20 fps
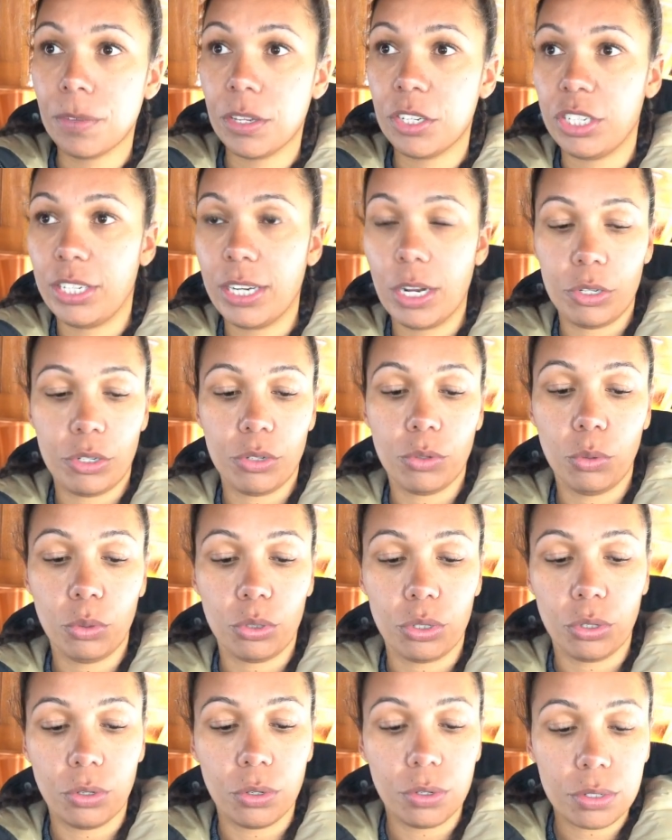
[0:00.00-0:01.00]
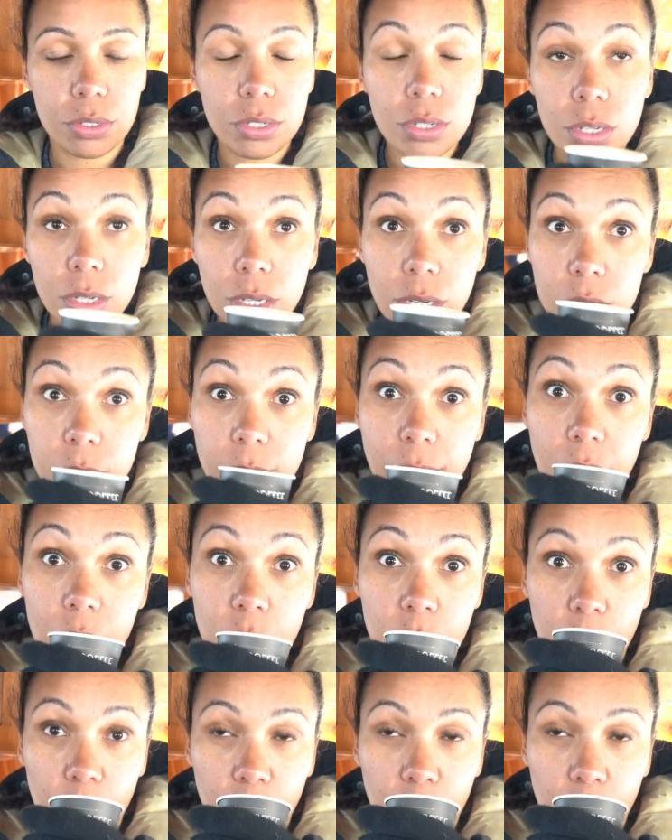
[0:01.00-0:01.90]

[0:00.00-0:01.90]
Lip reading: She tells you all sorts as well.